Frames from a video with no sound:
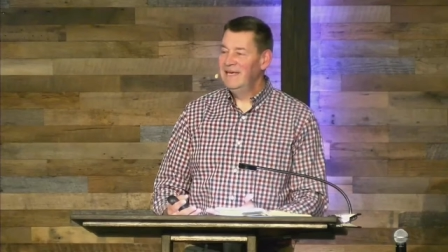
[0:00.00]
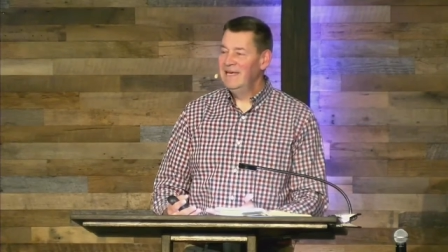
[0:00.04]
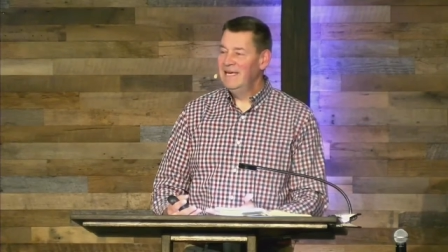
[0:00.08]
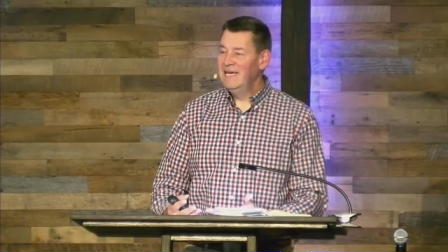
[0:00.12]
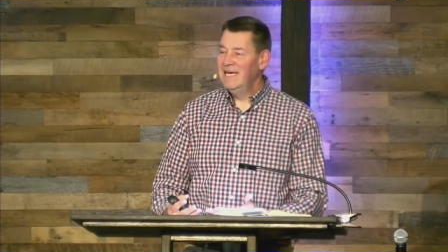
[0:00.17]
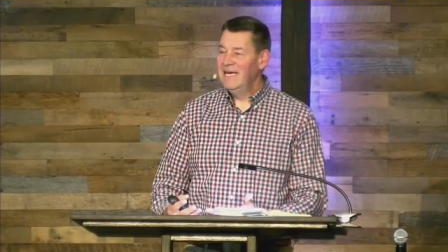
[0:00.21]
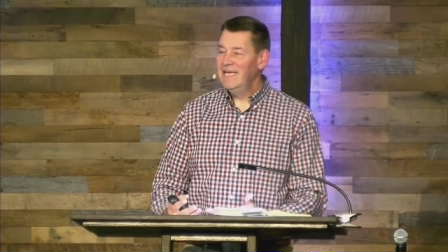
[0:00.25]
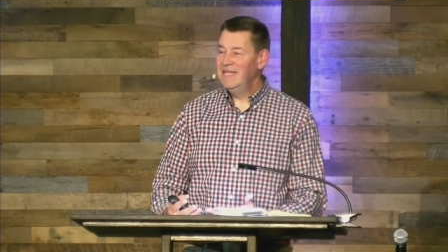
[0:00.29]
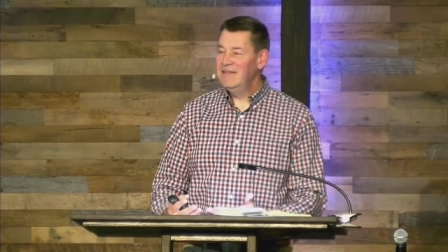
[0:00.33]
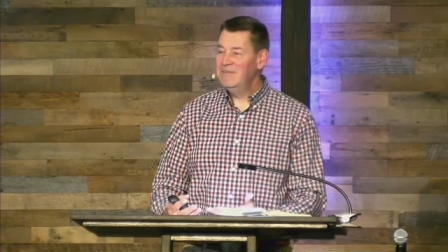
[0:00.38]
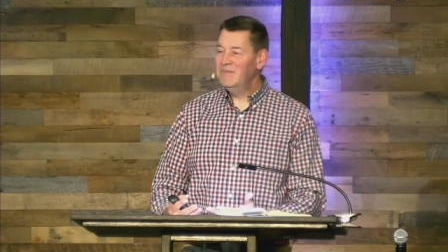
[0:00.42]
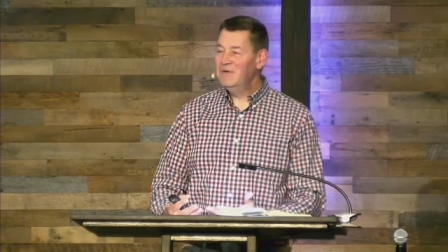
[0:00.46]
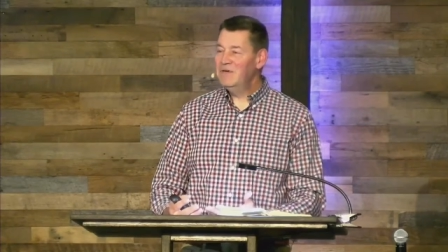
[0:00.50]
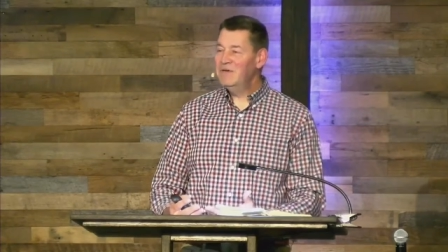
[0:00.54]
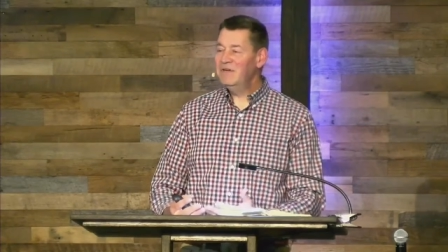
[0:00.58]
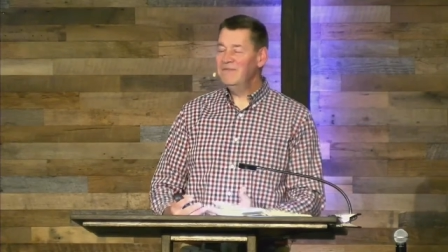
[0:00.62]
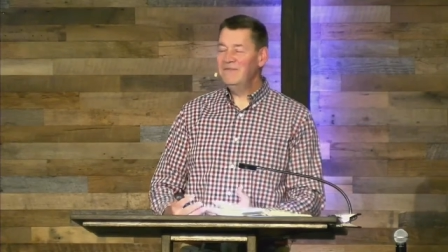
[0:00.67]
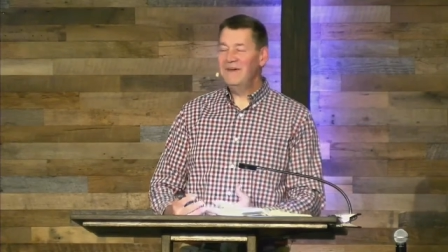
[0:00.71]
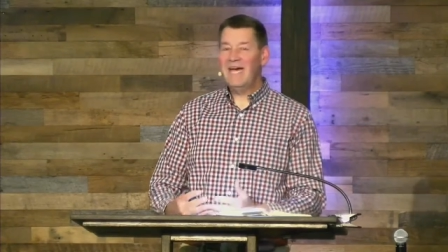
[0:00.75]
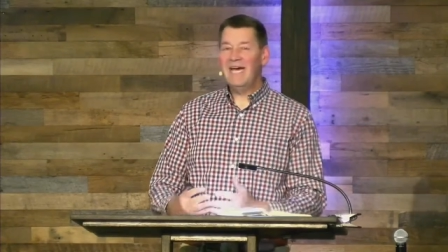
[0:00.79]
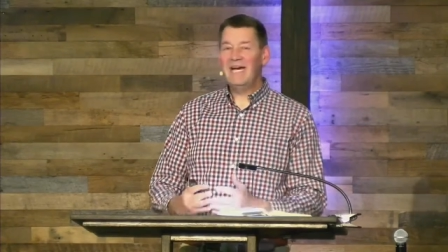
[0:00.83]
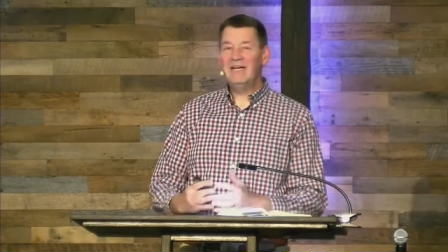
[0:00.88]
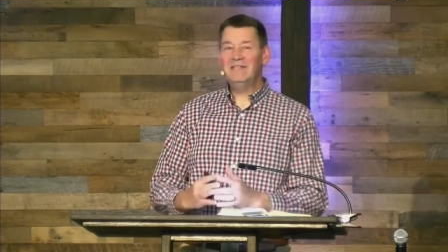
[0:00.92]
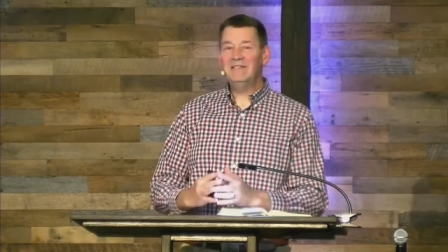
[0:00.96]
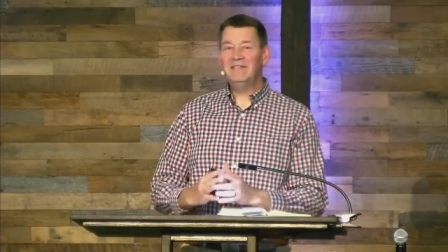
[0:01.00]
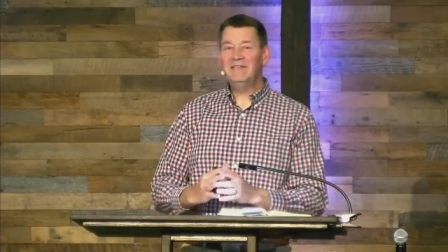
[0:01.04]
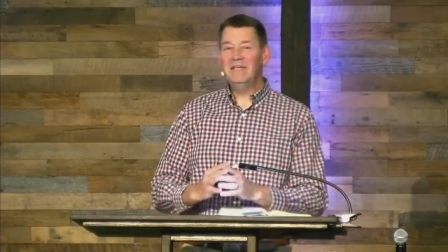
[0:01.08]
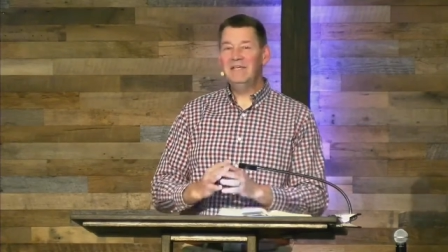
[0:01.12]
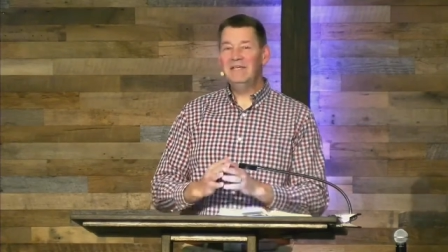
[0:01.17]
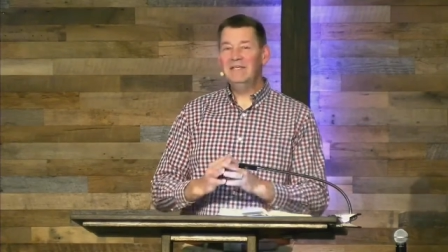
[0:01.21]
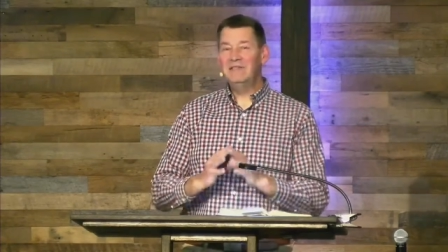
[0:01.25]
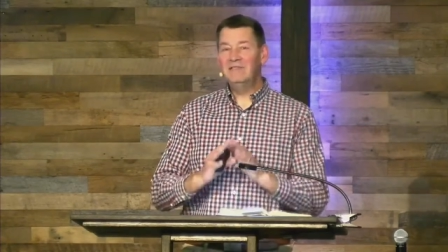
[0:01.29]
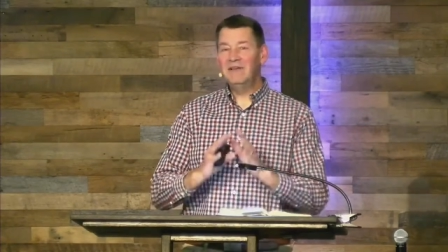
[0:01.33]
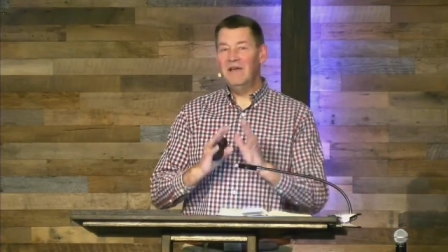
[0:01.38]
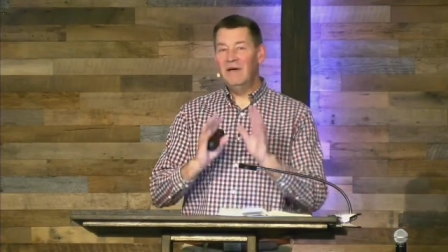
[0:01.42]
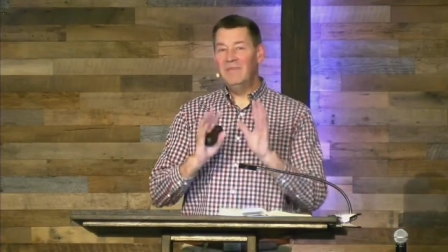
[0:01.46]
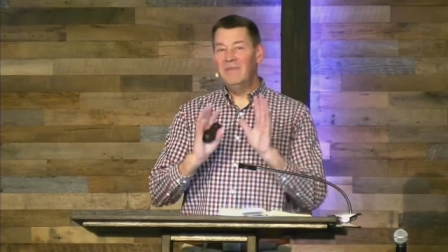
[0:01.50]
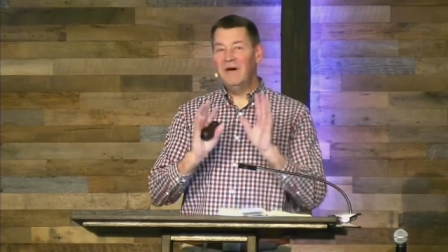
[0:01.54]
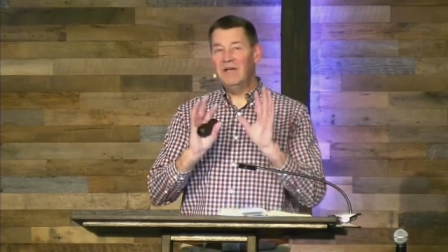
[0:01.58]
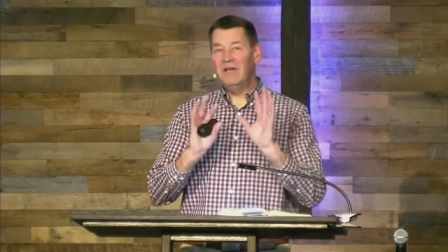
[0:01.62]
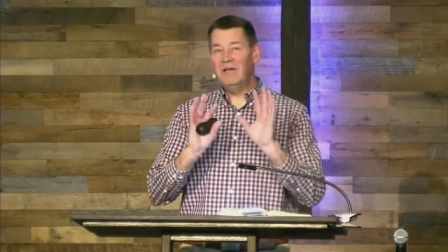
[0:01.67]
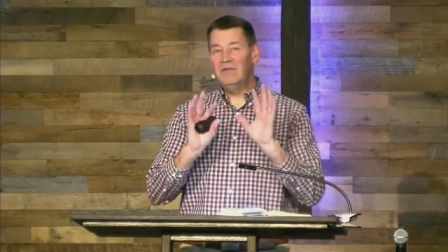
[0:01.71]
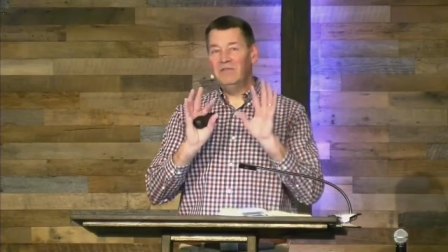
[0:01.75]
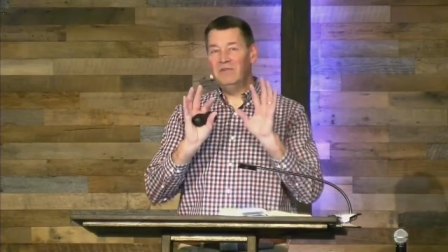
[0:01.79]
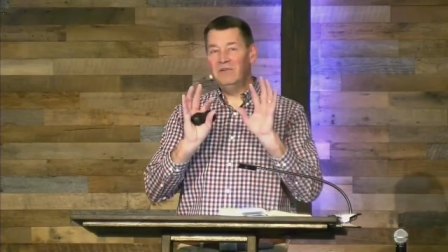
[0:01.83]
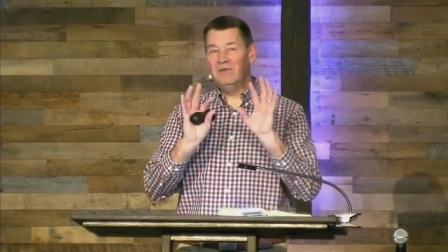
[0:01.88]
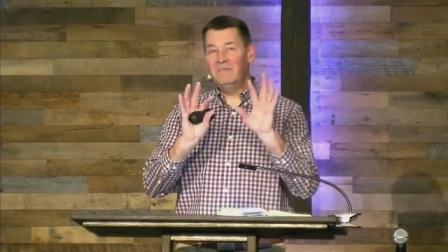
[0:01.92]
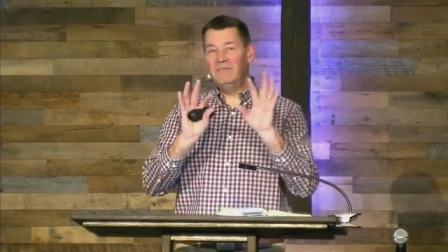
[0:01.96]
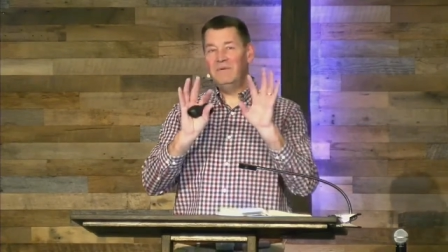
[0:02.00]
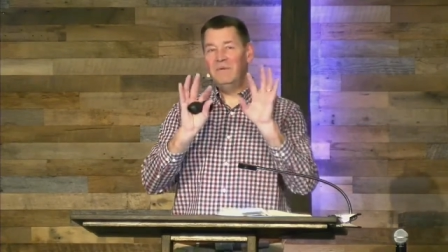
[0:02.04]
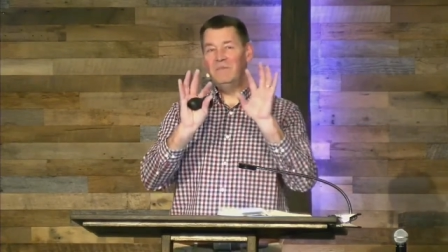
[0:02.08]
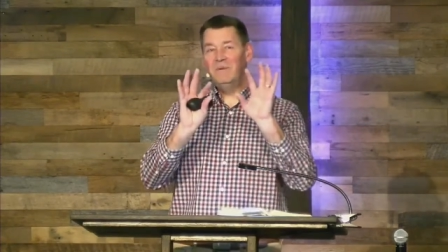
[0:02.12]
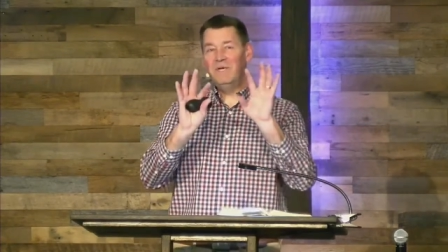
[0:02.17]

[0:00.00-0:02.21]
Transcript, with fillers: And the book of Acts is about a group of